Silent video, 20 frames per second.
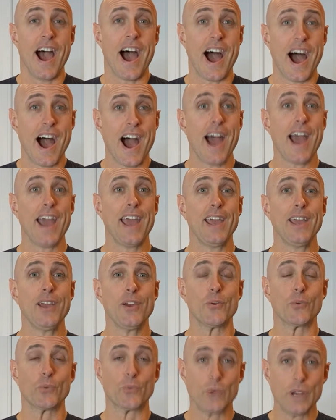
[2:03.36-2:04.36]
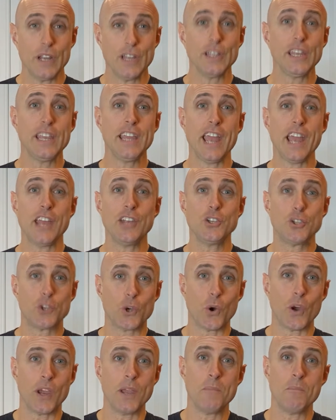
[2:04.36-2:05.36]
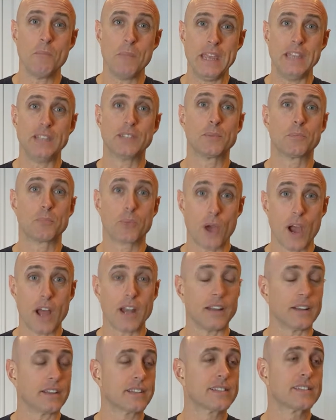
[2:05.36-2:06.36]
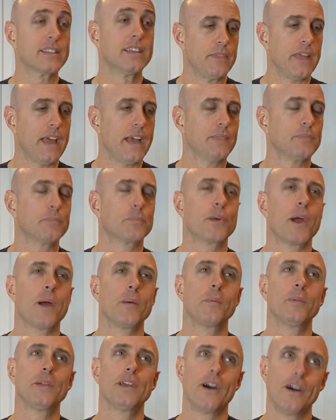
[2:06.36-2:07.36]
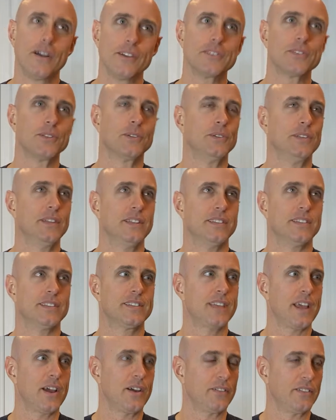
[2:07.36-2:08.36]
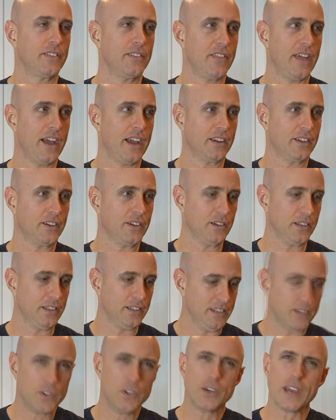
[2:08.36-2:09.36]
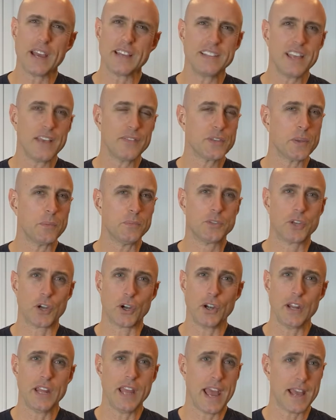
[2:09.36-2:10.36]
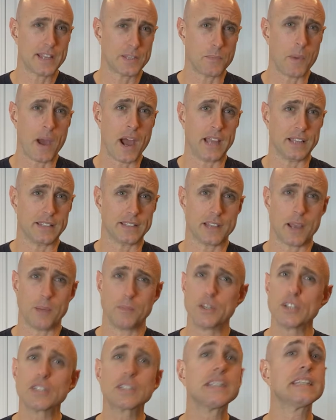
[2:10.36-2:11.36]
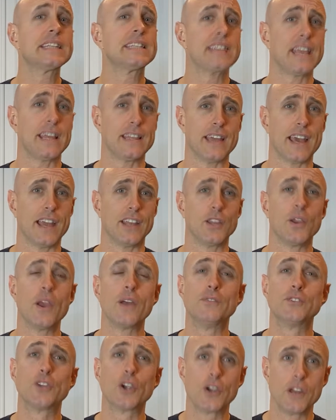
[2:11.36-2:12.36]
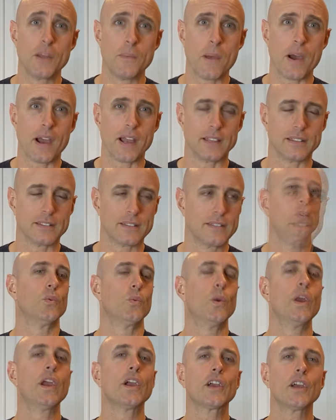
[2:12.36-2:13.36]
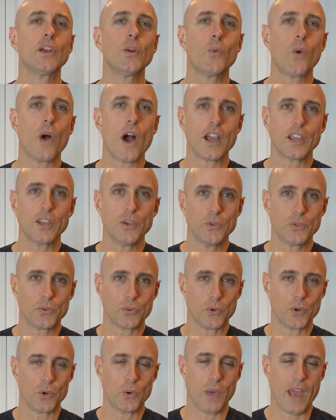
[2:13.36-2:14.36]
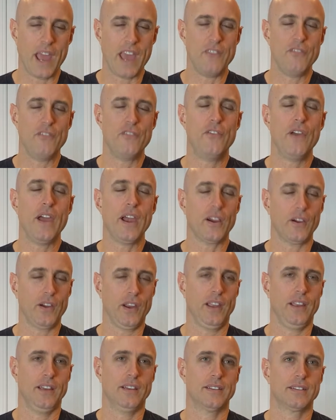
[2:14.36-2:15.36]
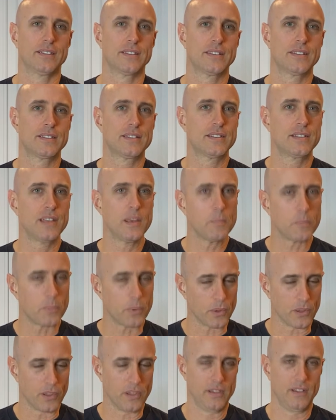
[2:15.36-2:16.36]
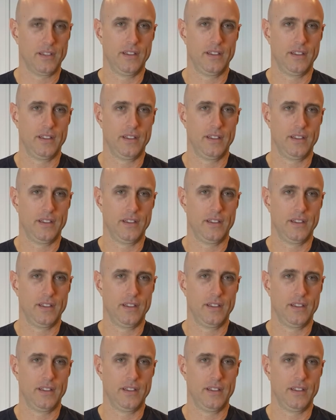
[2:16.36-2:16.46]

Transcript: I really enjoy meat products. That probably also didn't sound that good. You guys have some dirty ass minds. I'm just gonna say that. You have dirty minds. We are gonna walk you through a very simple